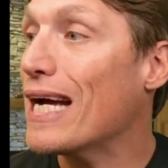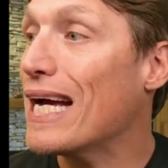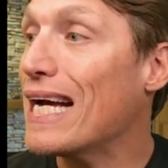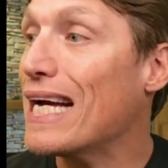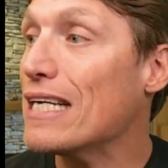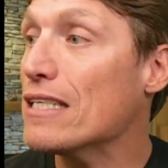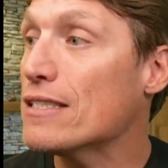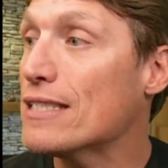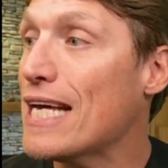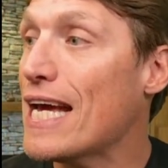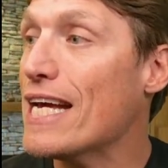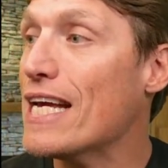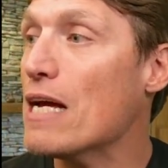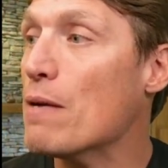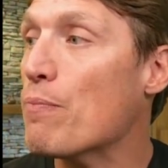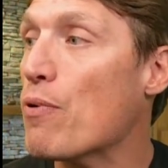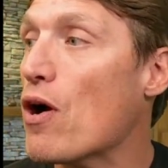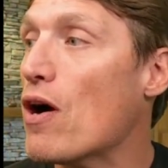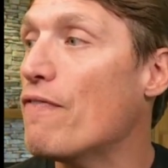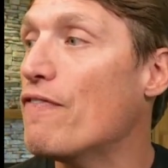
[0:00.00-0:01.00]
taking
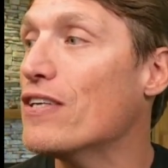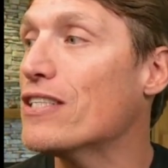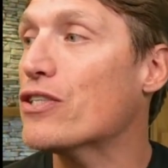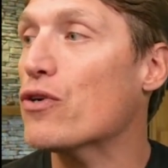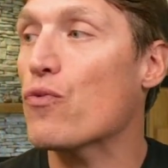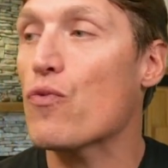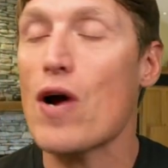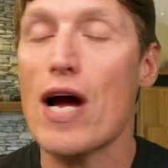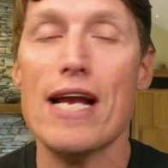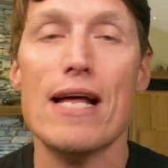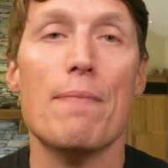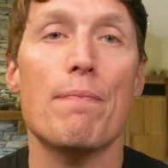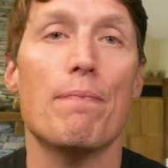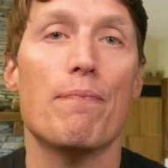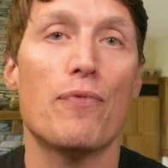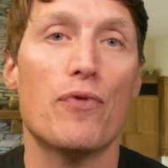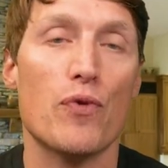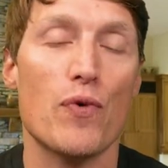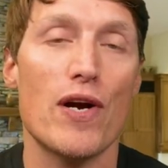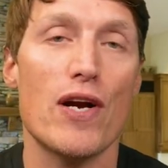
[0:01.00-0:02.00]
profits right at
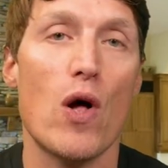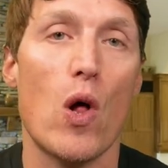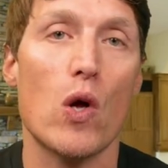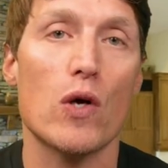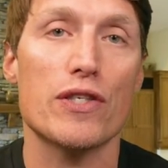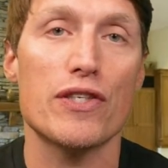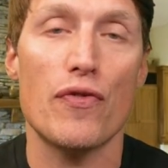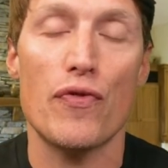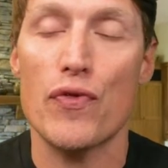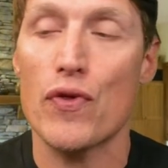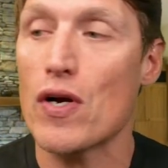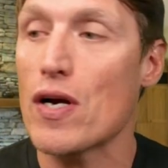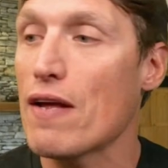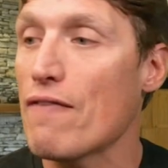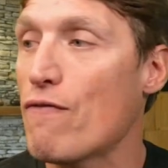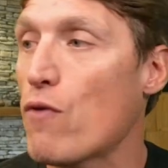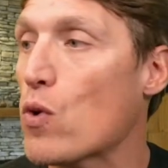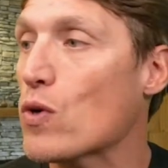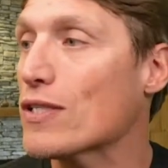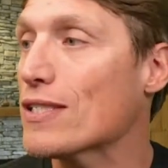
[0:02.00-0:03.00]

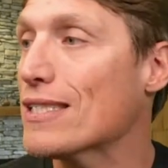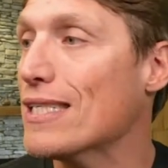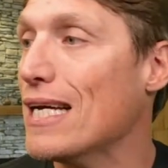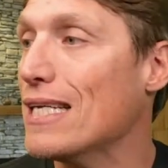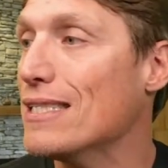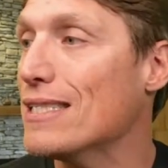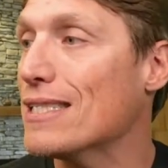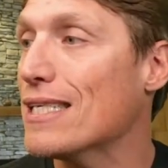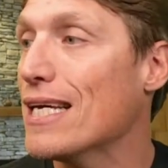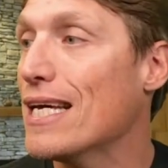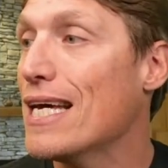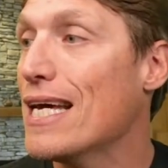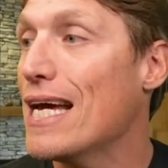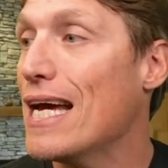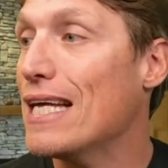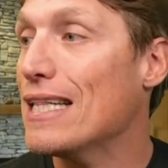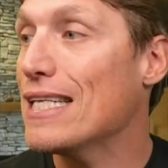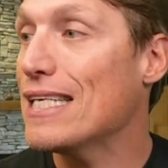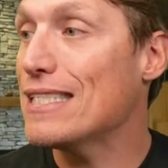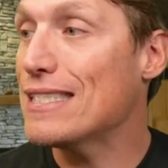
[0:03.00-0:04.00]
$3.34. At
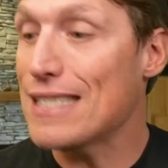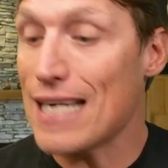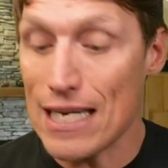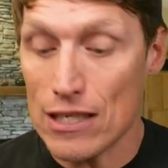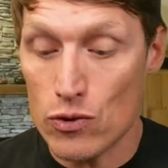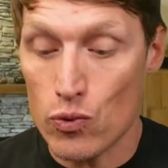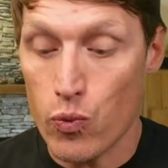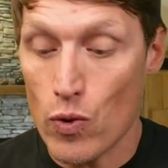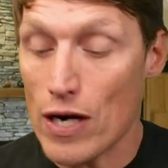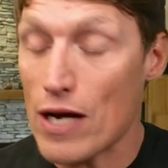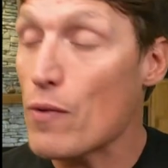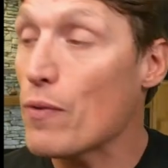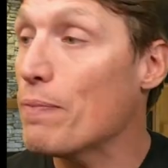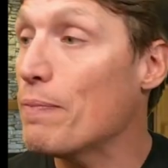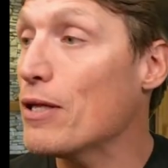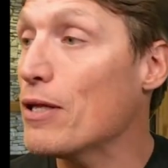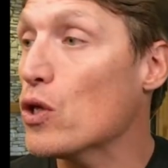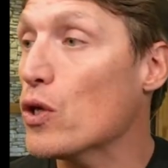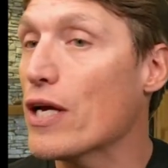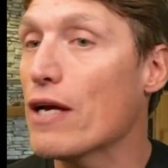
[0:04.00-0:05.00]
least that's what I would be
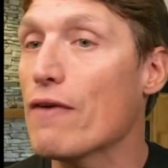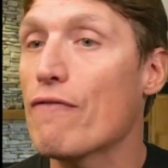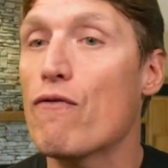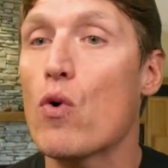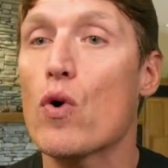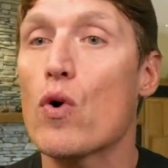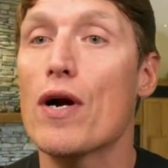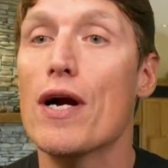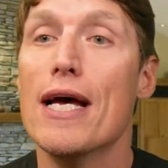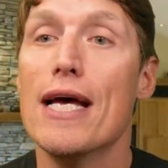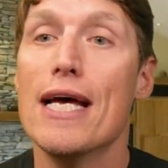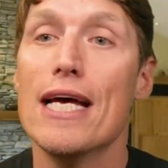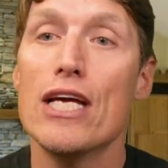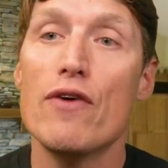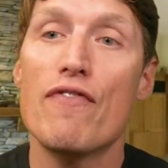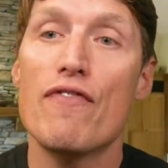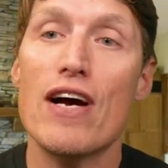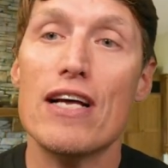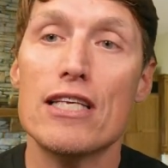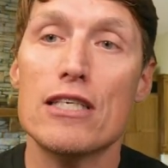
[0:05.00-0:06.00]
looking for. You've
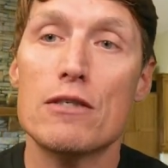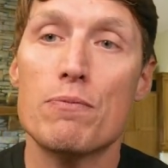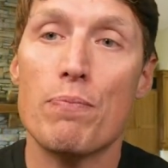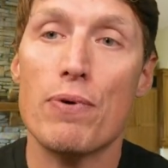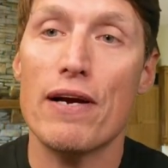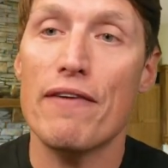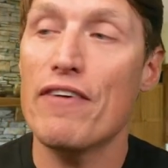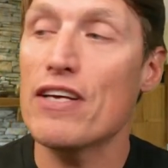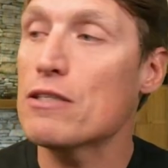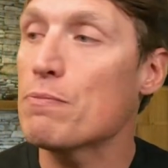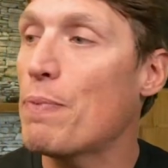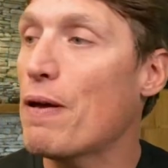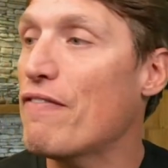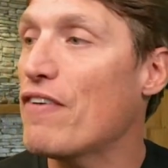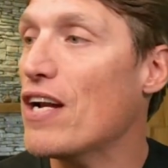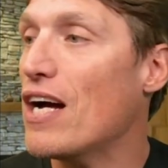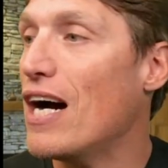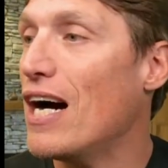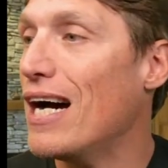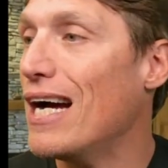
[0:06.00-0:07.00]
got this previous pivot
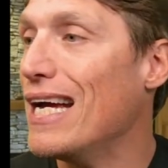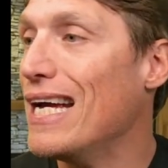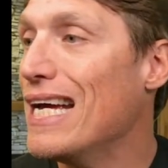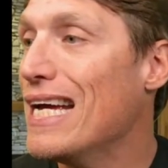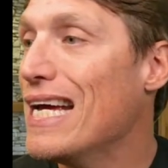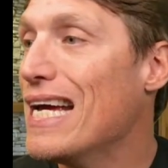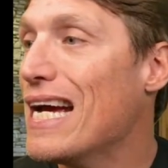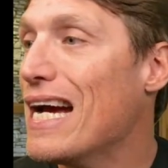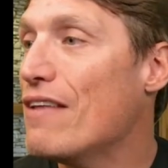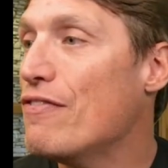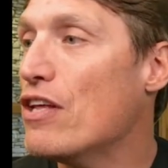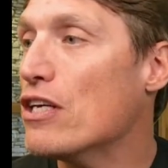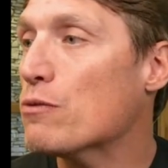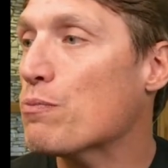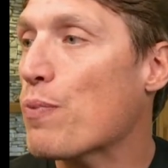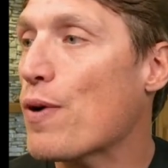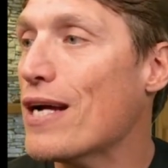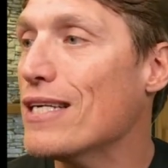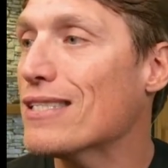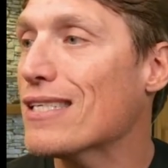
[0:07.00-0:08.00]
high and this
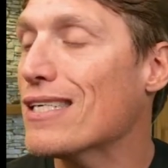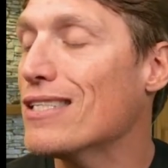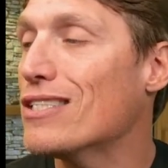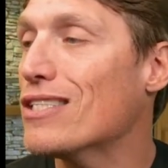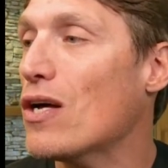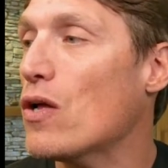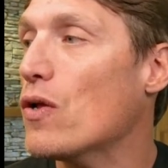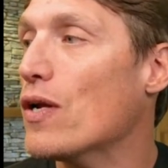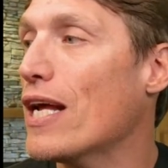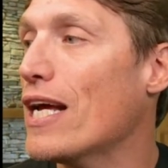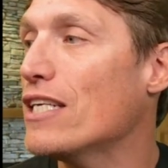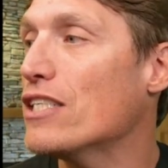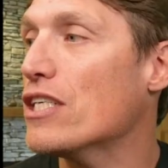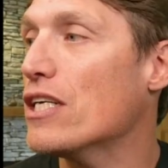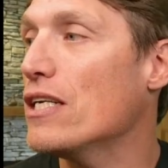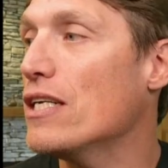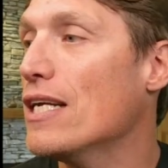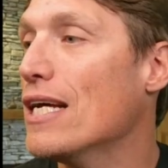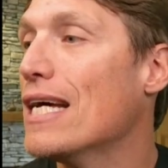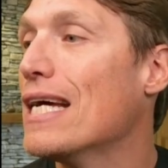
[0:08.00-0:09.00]
price
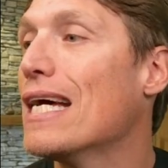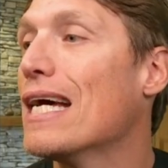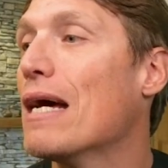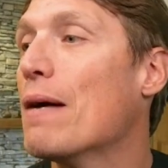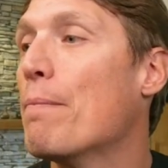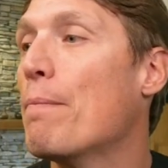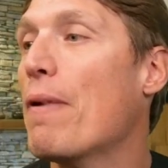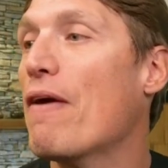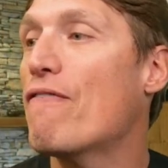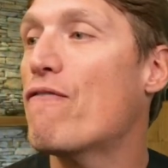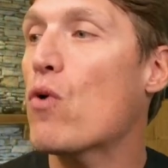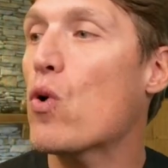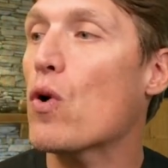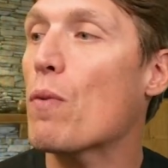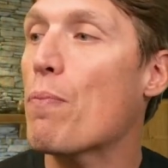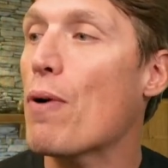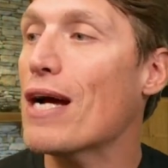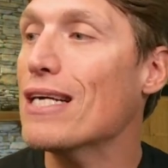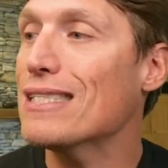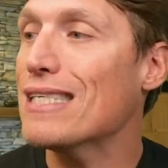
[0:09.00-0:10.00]
consolidation before
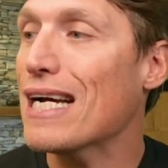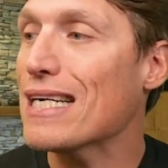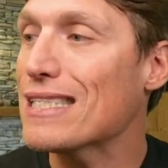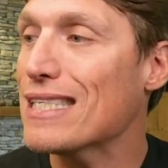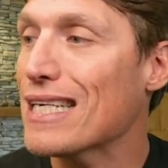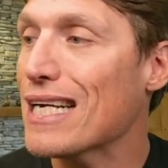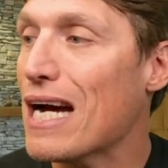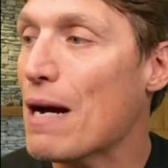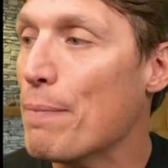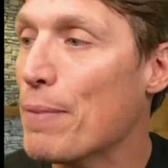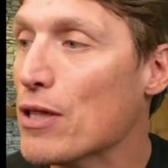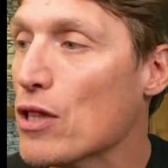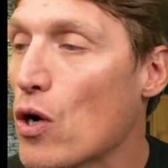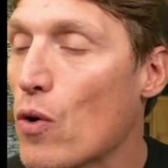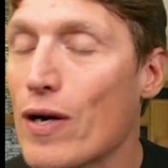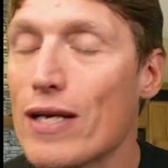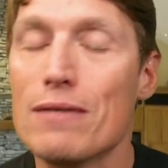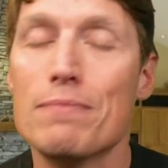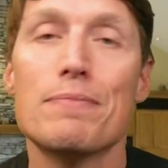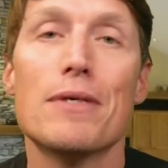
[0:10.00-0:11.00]
price action got below
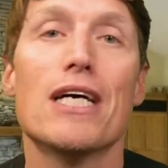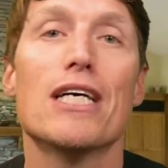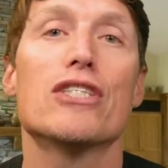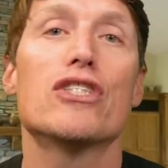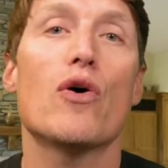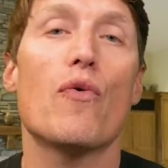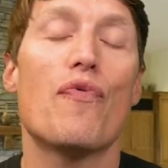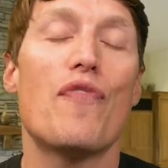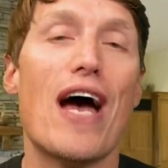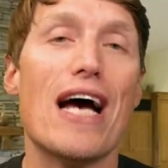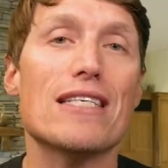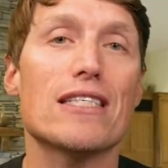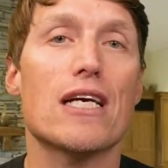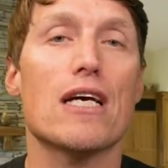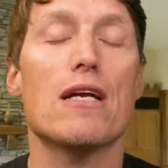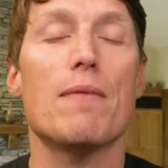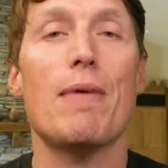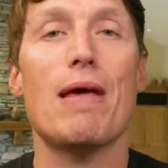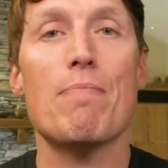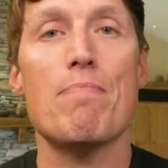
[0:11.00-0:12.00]
it. So that's going to
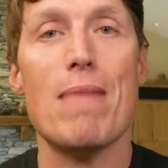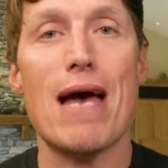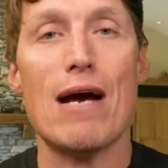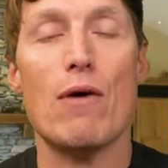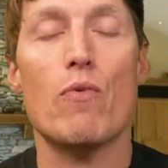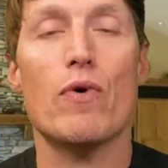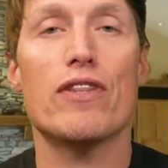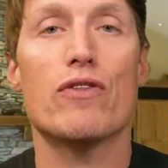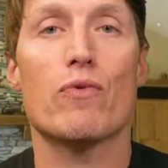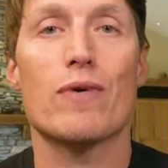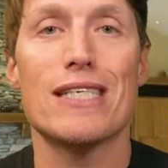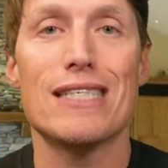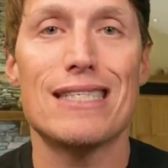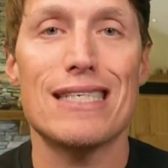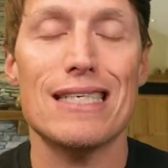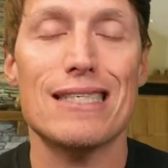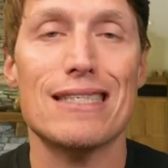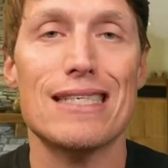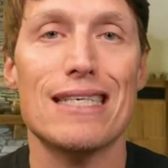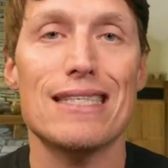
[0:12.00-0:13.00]
be met with
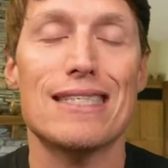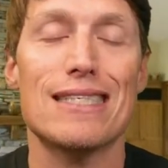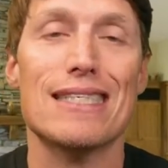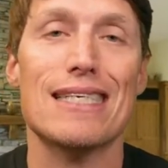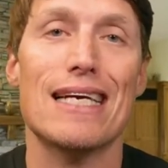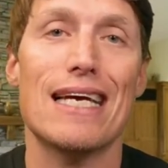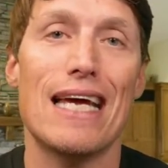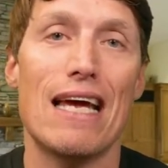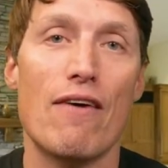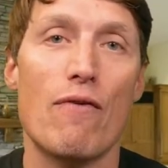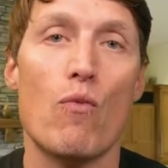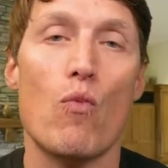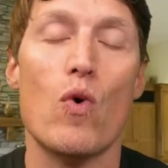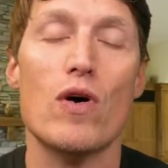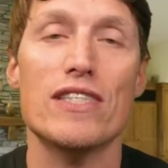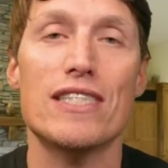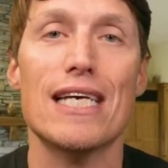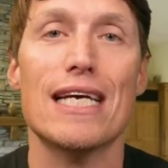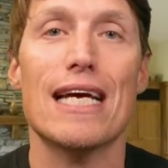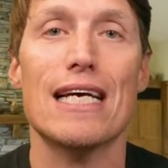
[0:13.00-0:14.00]
resistance
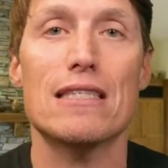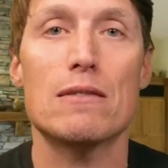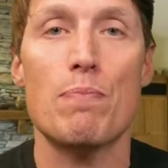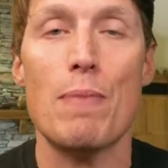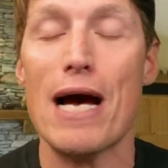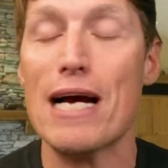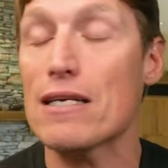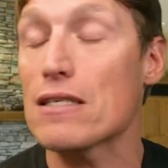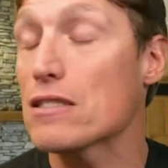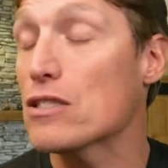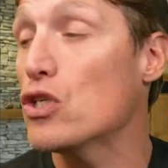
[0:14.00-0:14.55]
once it gets back to